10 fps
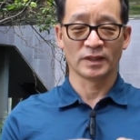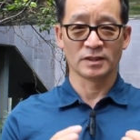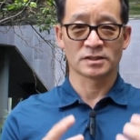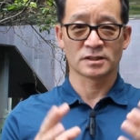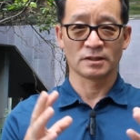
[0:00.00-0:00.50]

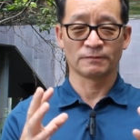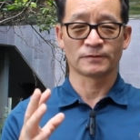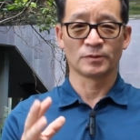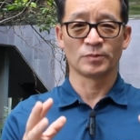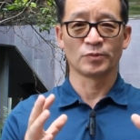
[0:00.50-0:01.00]
this
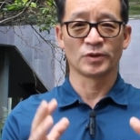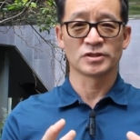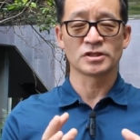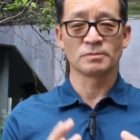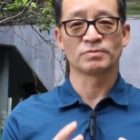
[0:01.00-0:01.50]
from
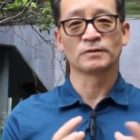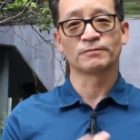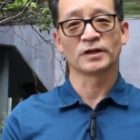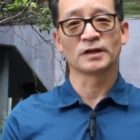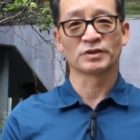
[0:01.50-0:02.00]
one simple
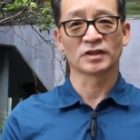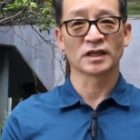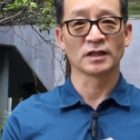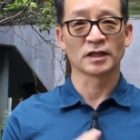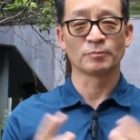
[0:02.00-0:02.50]
fragment
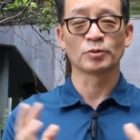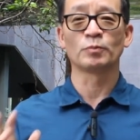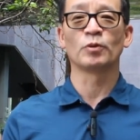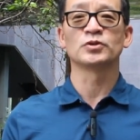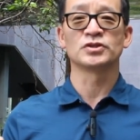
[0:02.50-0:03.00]
get like
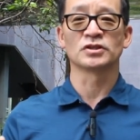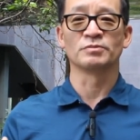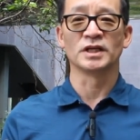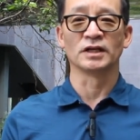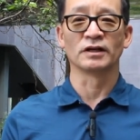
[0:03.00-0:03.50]
propositional
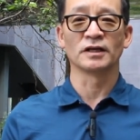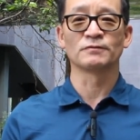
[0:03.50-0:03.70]
meaning, right?